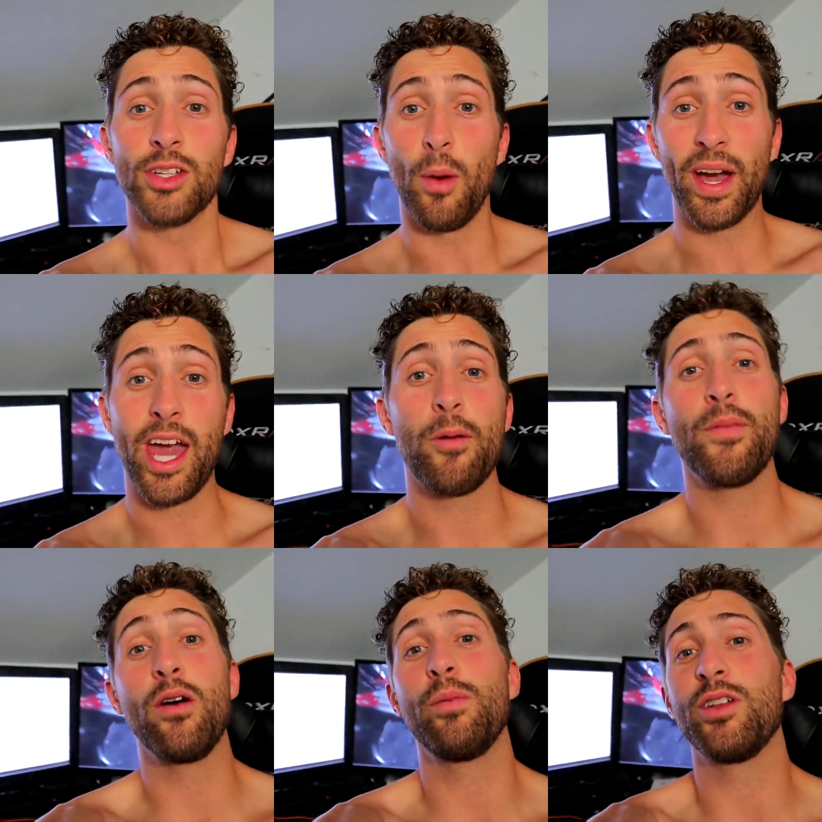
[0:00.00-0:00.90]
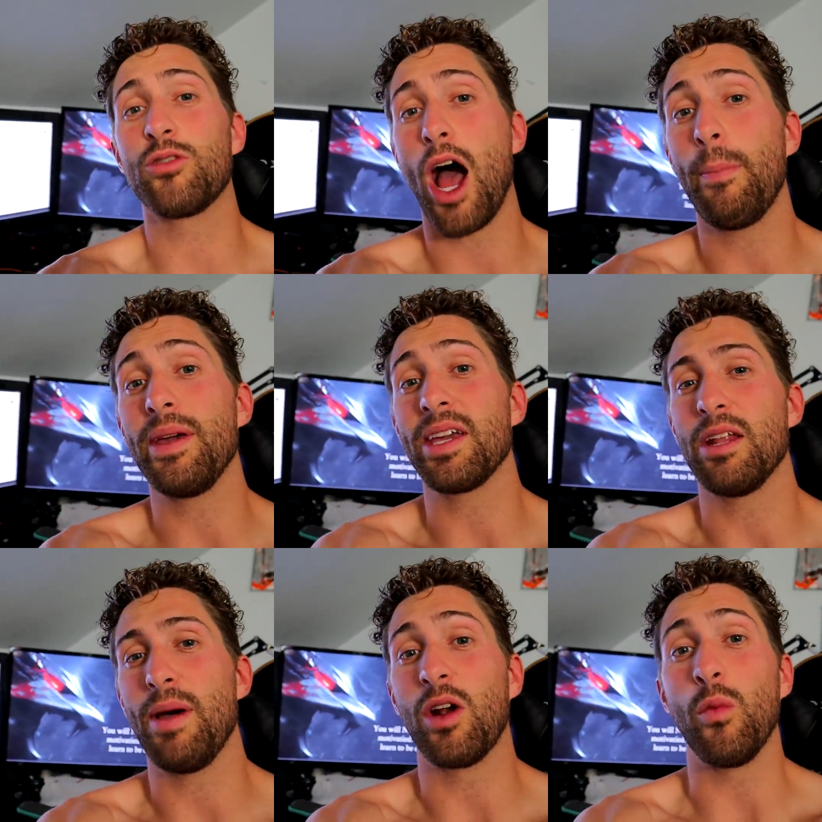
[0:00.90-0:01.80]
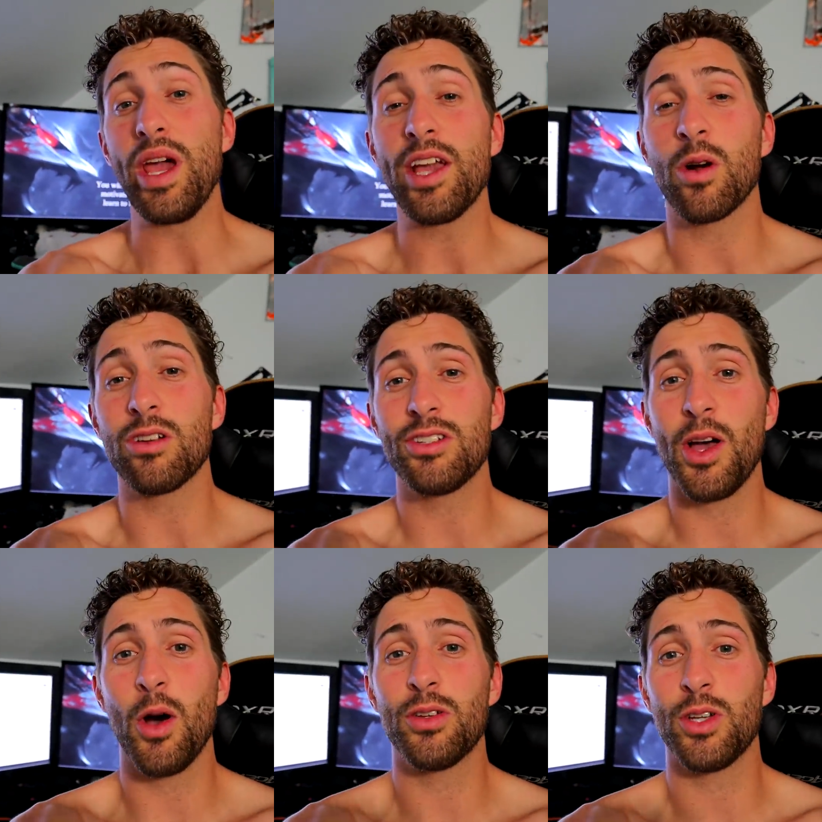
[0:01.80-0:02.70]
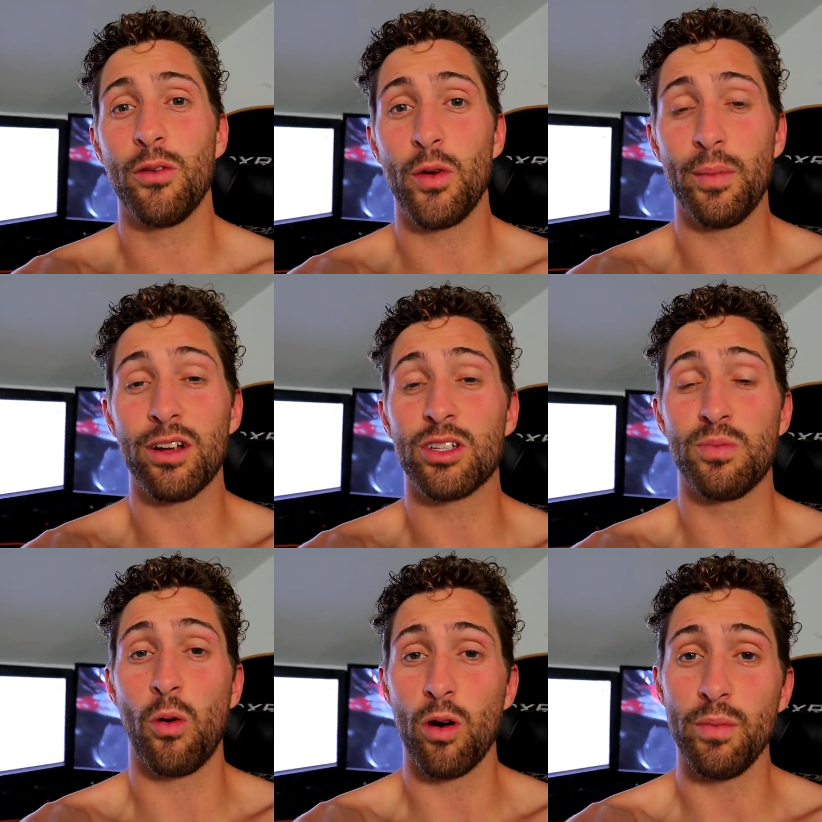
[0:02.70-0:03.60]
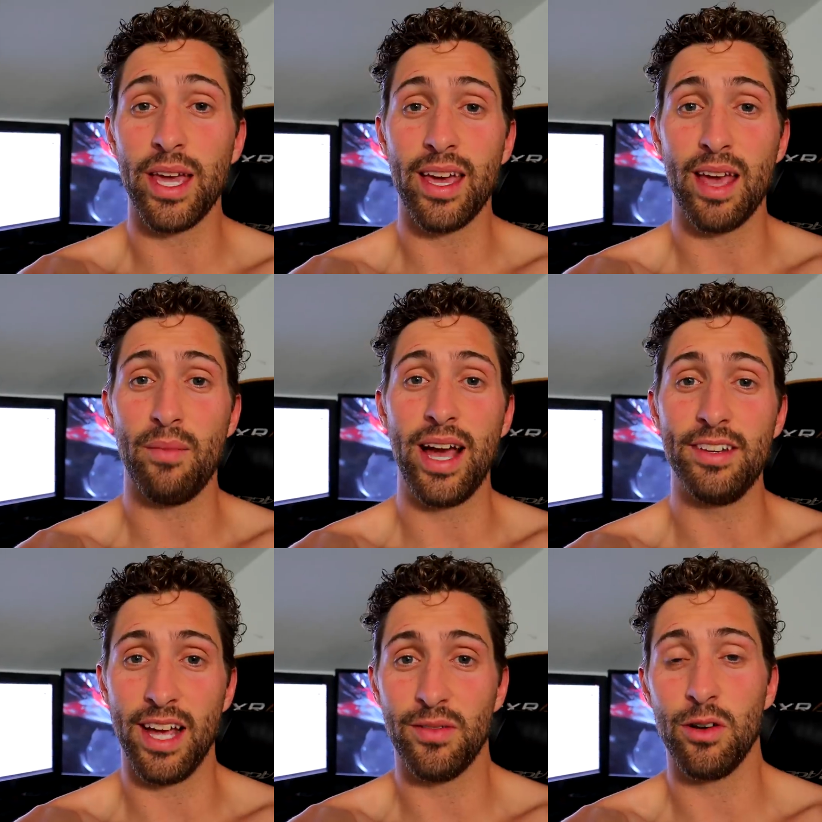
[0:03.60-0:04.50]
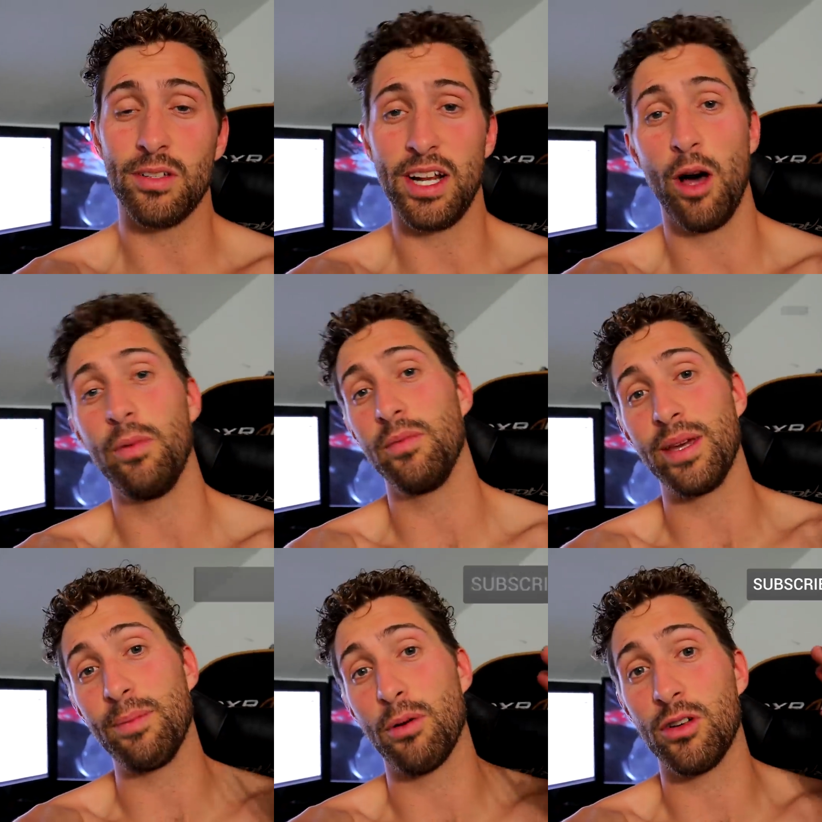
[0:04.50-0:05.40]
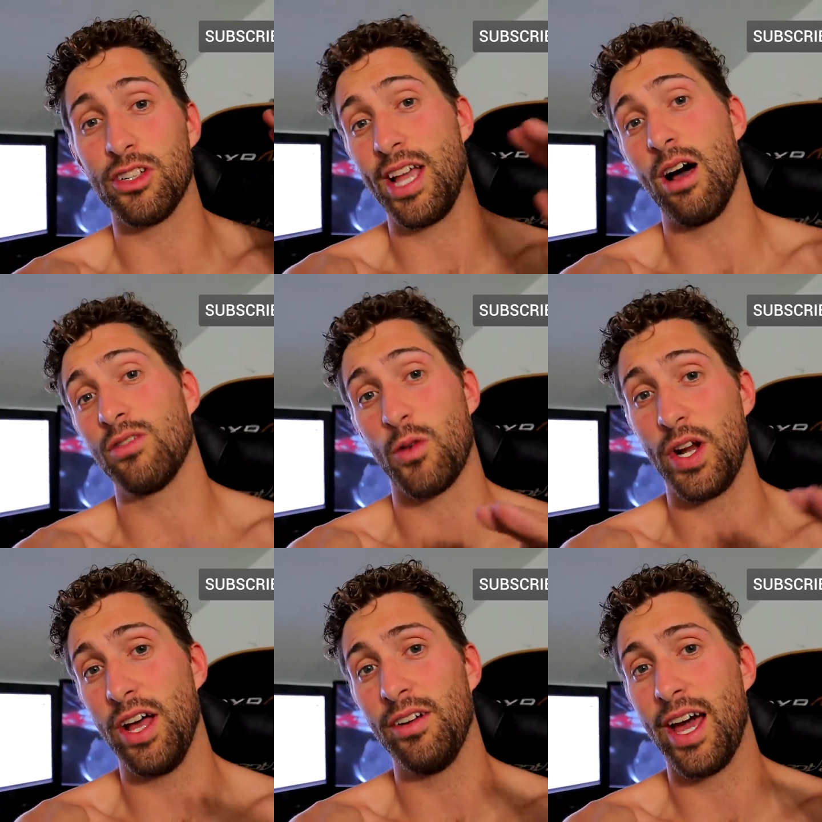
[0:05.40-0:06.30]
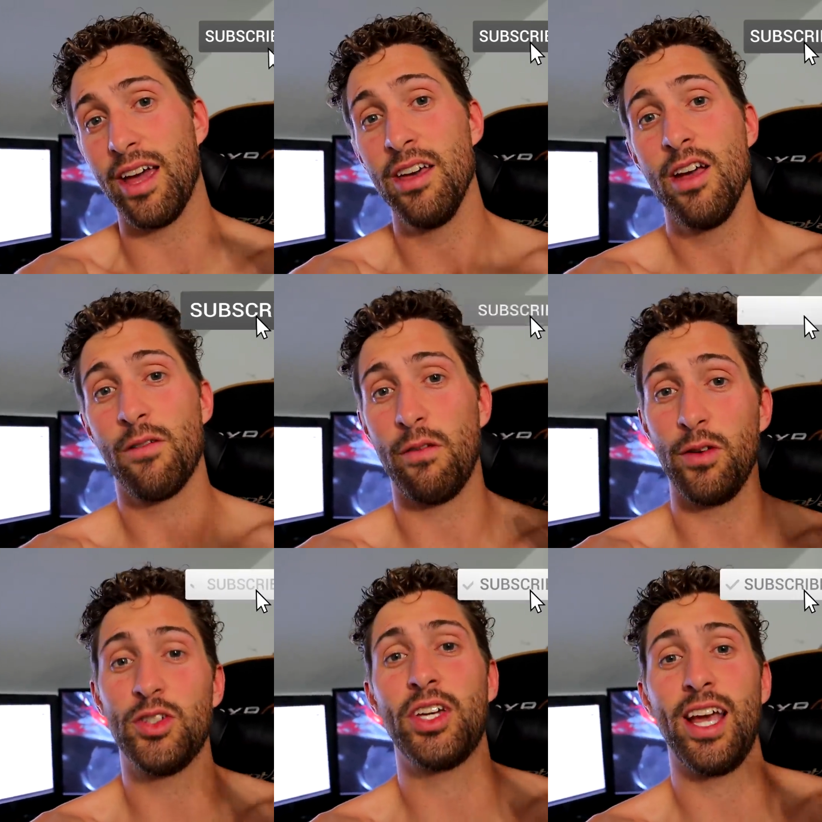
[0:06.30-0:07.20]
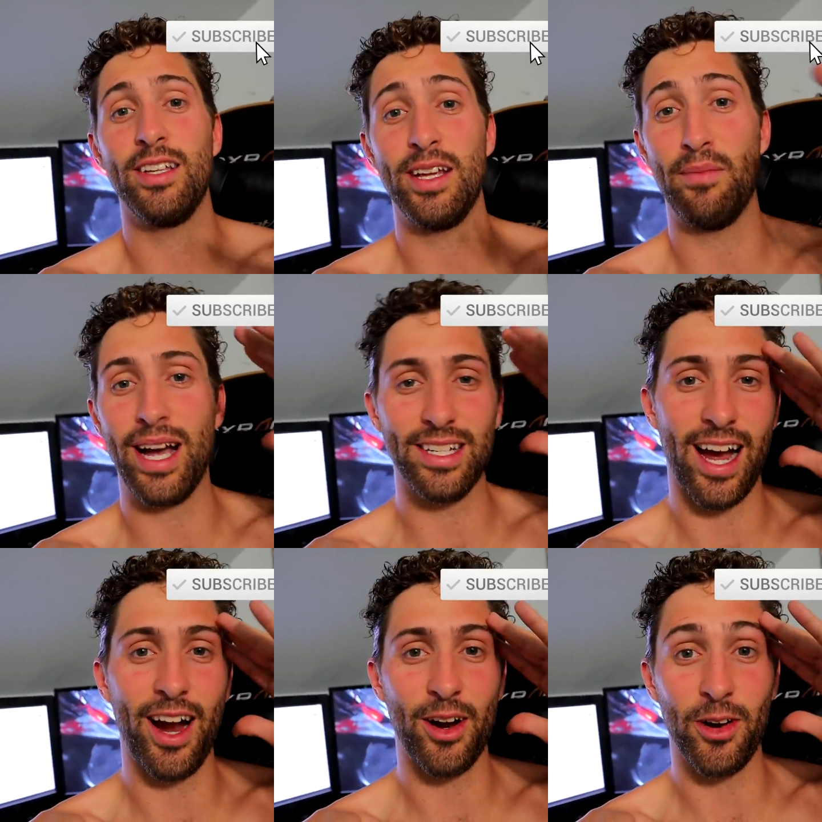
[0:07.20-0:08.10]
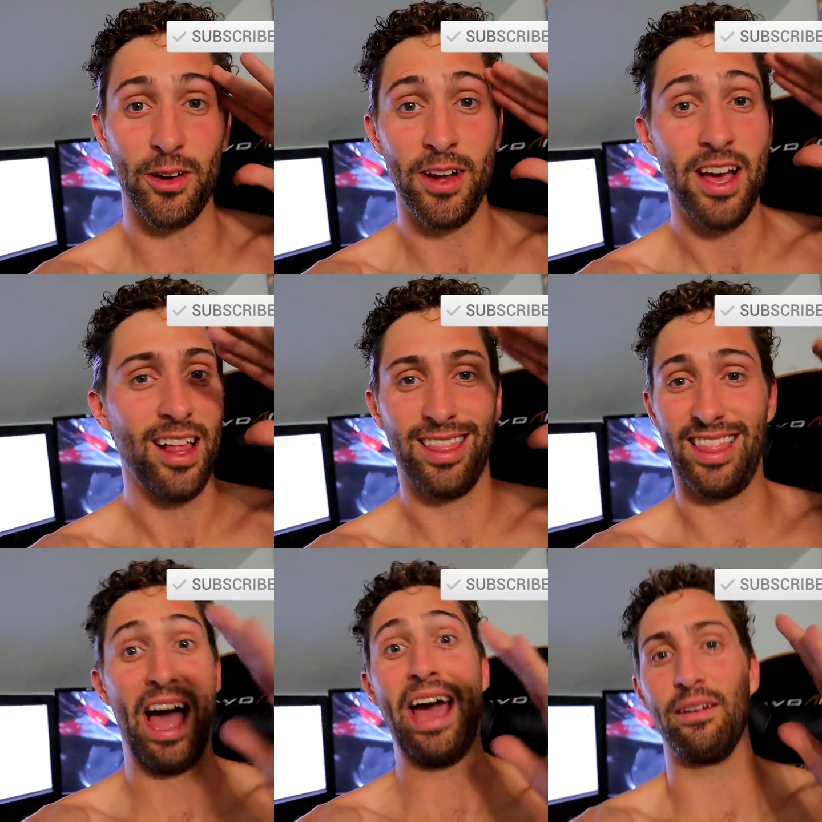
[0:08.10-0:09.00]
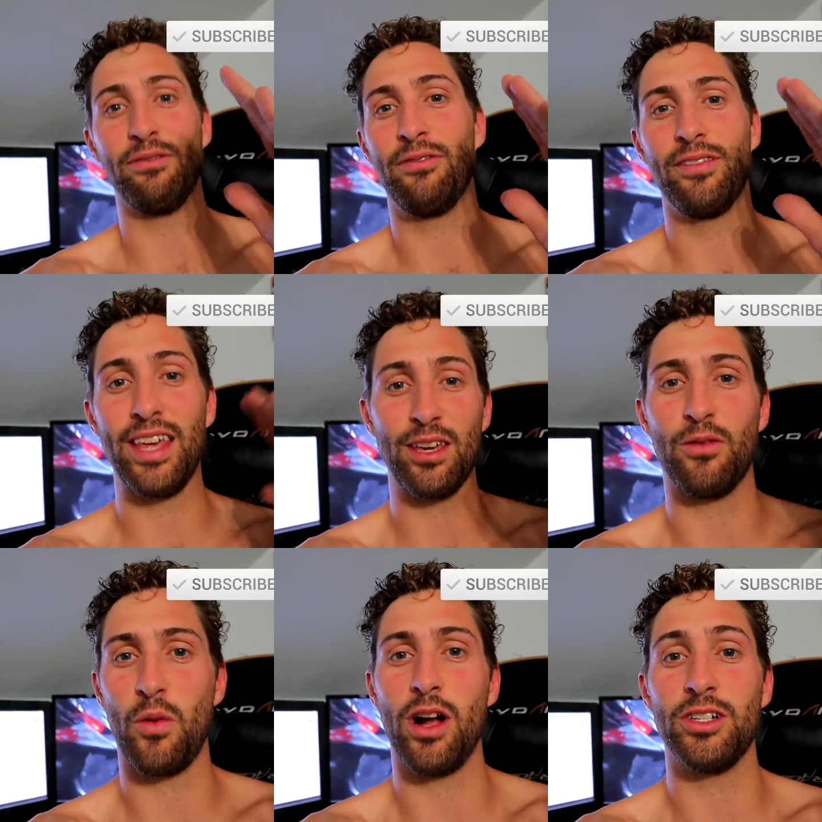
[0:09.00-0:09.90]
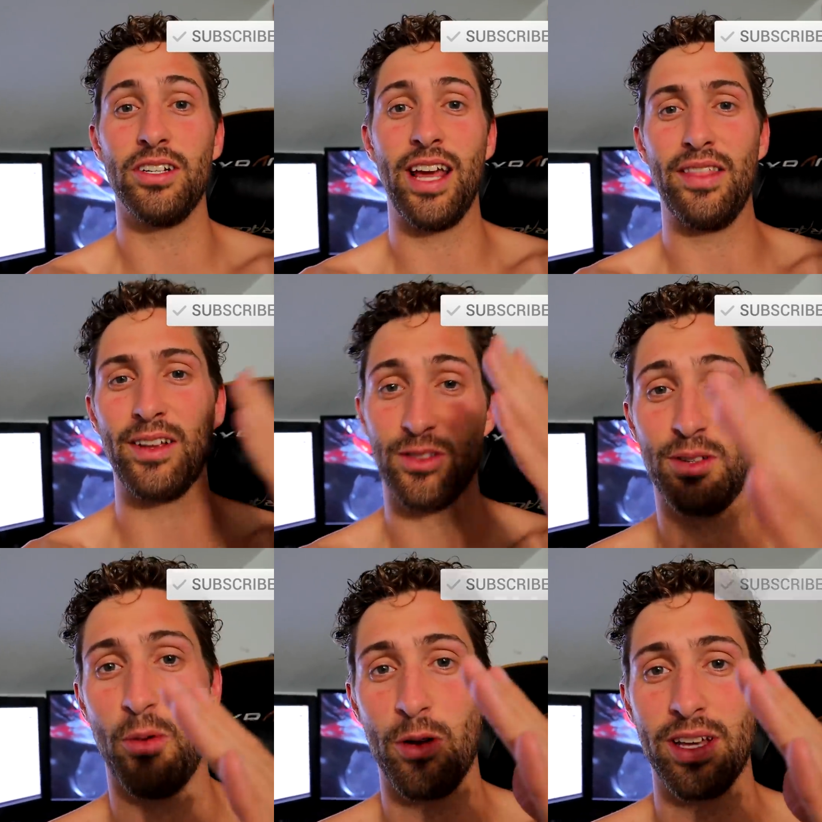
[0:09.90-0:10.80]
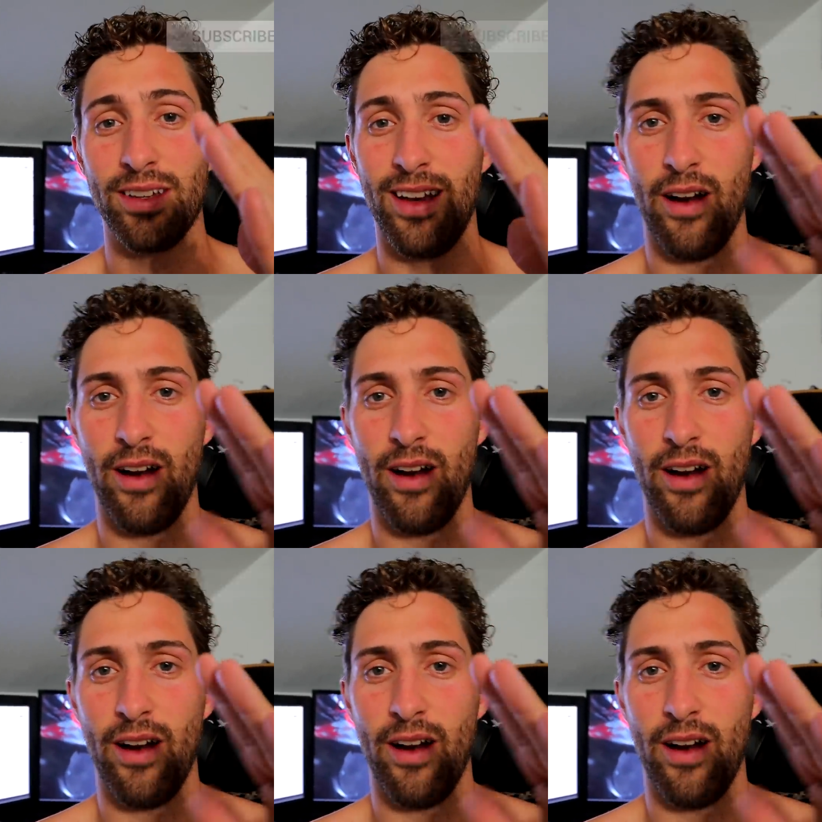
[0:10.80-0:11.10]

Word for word: So my Capron brand will be dropping in about a week or so, so if you want to be here to support me in my endeavors and helping me purchase a house for Rydel and I, for our future kids and my entire life. Thank you for watching and thanks for supporting.